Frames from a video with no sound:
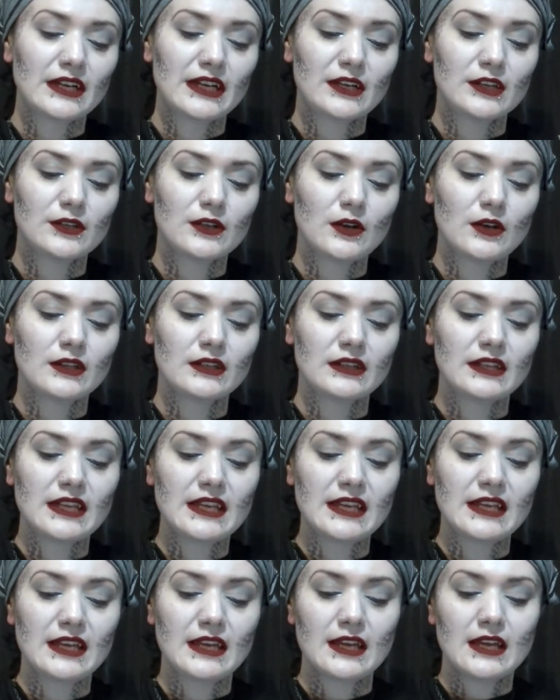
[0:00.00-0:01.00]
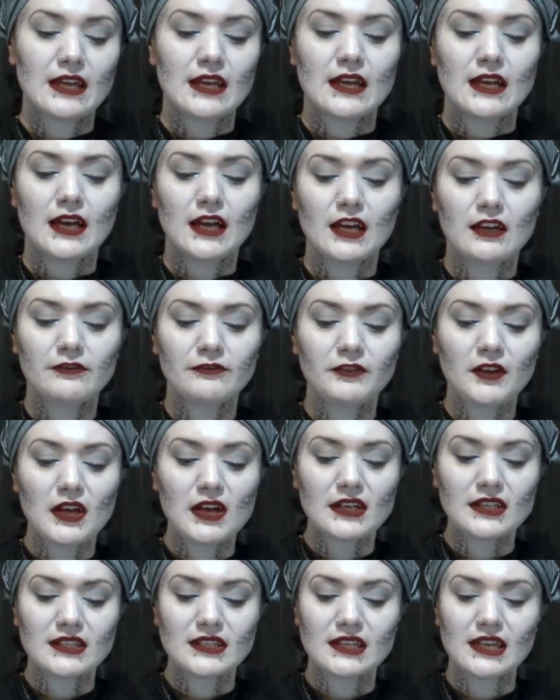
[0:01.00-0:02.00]
aired on the
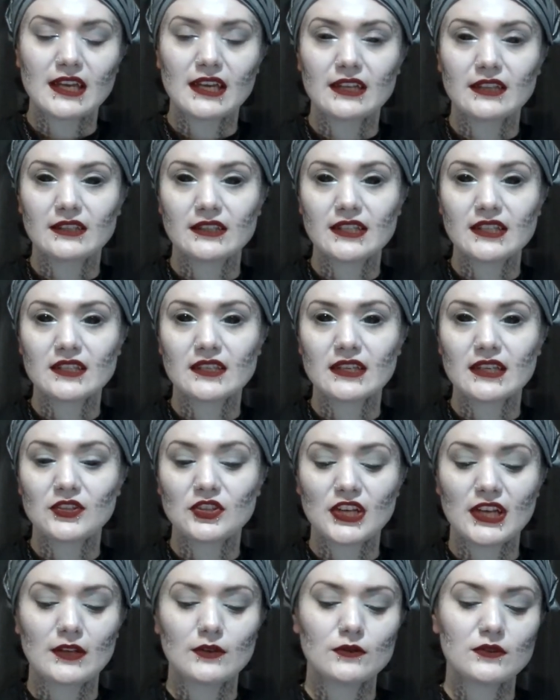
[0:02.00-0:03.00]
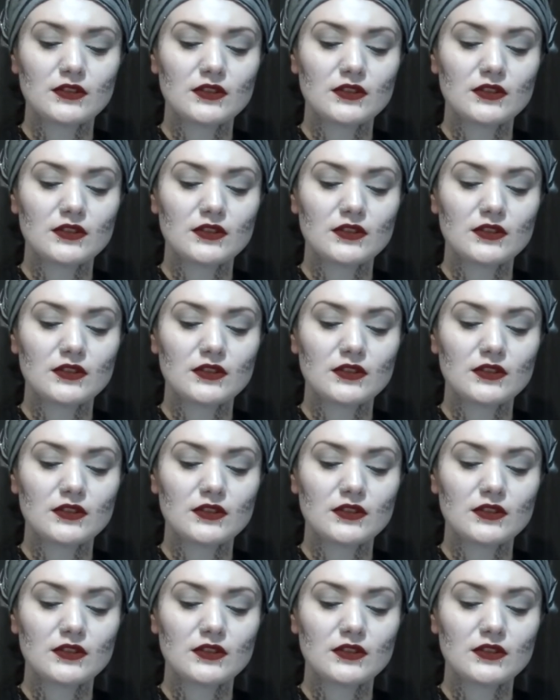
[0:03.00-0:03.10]
Fox and Disney channel.